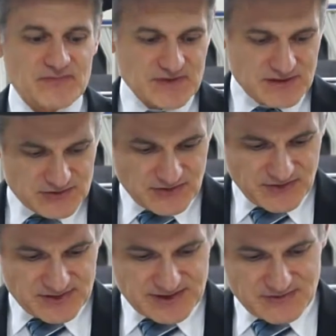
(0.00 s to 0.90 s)
Now the truth
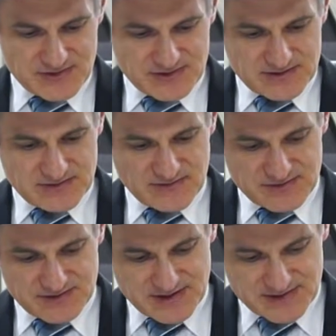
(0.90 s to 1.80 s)
is, I wasn't the
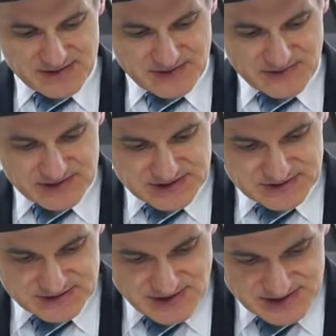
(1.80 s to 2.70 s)
first one to ask that question,
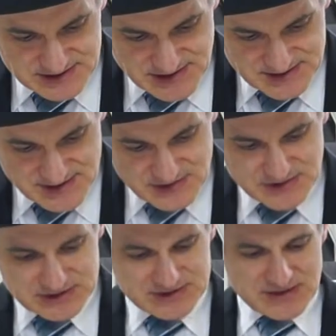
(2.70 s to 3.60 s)
because Rashi asked that
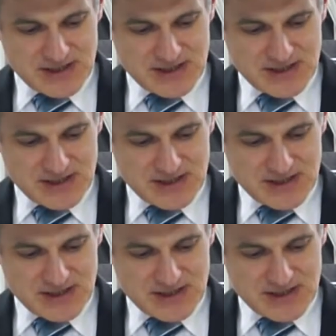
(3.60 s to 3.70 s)
question.